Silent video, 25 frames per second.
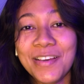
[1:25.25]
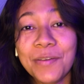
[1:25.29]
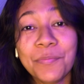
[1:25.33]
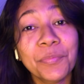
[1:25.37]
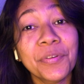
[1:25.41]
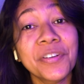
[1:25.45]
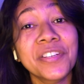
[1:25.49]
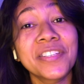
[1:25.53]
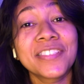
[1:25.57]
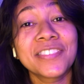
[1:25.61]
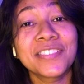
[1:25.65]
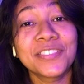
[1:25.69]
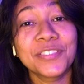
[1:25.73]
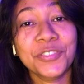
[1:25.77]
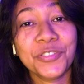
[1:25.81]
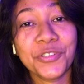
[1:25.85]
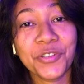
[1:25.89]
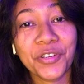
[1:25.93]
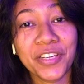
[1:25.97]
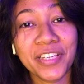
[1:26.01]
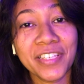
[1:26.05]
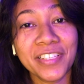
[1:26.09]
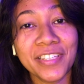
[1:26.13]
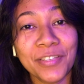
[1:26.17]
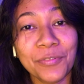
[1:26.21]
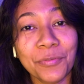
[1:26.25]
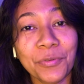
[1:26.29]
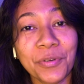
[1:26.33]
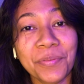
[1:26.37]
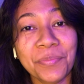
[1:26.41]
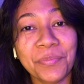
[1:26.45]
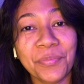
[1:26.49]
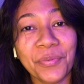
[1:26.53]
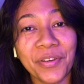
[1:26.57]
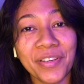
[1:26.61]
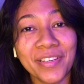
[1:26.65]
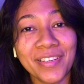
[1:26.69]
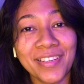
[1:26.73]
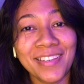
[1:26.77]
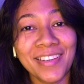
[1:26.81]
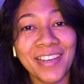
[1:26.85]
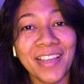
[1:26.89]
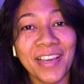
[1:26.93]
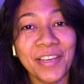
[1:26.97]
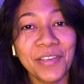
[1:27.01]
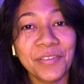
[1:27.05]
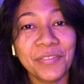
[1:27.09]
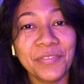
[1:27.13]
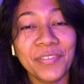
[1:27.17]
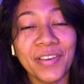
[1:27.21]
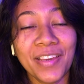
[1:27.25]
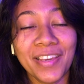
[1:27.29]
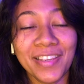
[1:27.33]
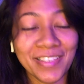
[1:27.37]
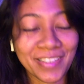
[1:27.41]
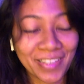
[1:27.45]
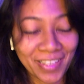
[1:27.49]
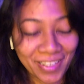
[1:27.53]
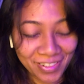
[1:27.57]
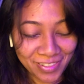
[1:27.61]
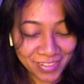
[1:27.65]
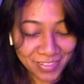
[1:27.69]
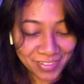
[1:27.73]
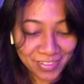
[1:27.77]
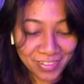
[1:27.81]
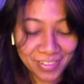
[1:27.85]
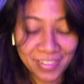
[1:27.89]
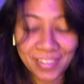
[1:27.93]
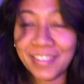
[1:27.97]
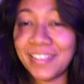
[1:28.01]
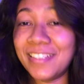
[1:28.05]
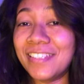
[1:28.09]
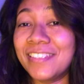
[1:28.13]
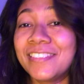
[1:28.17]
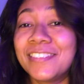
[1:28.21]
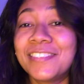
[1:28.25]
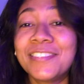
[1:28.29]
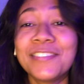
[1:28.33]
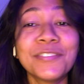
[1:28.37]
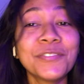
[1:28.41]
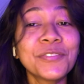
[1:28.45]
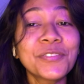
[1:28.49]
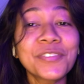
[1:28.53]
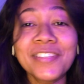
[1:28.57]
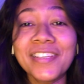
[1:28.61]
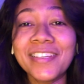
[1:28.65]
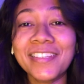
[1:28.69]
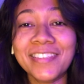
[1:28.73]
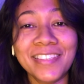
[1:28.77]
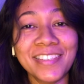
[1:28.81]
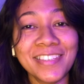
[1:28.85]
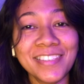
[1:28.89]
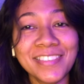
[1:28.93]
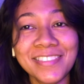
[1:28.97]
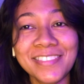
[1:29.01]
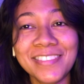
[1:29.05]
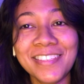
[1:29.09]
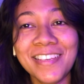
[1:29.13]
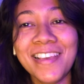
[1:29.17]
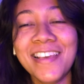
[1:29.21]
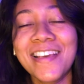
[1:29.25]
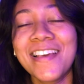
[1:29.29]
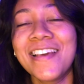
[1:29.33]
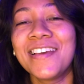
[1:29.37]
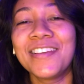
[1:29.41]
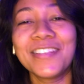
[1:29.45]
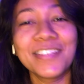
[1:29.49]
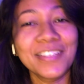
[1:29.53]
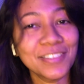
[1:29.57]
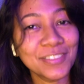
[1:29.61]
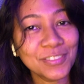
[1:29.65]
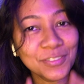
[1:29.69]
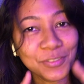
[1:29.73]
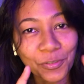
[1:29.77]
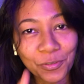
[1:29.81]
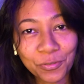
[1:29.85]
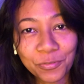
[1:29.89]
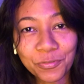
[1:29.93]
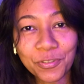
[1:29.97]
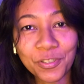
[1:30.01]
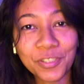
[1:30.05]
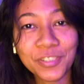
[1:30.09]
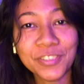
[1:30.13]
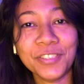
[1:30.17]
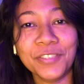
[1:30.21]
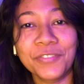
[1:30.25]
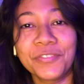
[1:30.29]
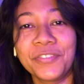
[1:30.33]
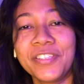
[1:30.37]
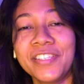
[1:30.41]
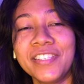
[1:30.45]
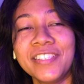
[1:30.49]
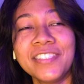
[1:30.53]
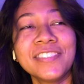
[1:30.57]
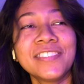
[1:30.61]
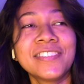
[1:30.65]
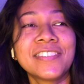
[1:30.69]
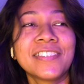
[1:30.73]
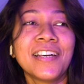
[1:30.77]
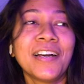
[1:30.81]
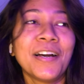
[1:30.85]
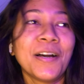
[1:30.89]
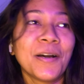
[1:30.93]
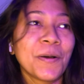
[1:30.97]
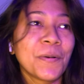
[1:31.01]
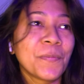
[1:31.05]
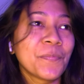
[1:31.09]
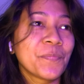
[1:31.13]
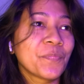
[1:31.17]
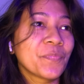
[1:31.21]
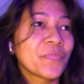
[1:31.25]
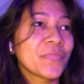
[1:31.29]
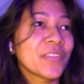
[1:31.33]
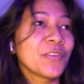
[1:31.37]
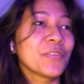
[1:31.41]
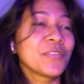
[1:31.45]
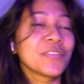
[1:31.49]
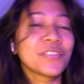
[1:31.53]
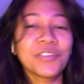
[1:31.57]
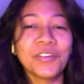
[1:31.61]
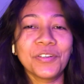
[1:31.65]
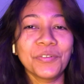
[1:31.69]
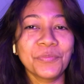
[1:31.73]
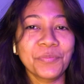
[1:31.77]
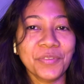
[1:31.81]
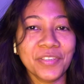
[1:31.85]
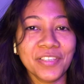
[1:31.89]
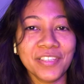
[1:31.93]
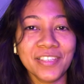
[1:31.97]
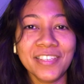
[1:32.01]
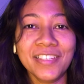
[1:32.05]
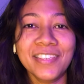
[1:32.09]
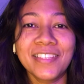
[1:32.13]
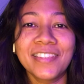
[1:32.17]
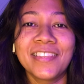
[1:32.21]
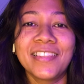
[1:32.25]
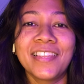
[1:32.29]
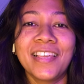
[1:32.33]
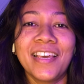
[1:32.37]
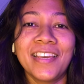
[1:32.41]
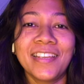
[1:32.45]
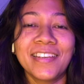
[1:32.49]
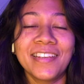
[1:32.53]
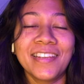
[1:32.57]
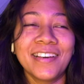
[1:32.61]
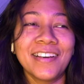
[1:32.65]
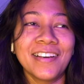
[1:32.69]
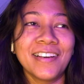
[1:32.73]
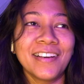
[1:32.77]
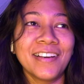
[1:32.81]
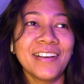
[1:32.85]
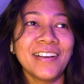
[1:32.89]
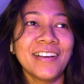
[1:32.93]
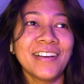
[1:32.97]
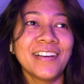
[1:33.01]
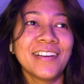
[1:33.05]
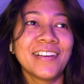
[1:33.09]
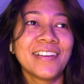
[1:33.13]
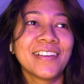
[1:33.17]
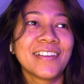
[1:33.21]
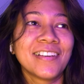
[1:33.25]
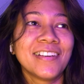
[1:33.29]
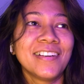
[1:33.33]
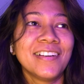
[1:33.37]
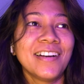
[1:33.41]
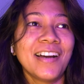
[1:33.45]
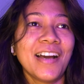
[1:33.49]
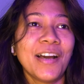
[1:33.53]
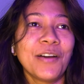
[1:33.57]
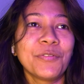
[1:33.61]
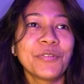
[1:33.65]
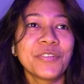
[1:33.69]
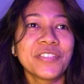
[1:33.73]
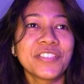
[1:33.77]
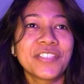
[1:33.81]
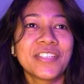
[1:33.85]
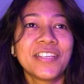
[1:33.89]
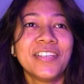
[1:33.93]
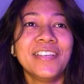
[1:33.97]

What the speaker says: personal trainer at one point in life, and yes, I still look like this. No fault of his. It was all me that I would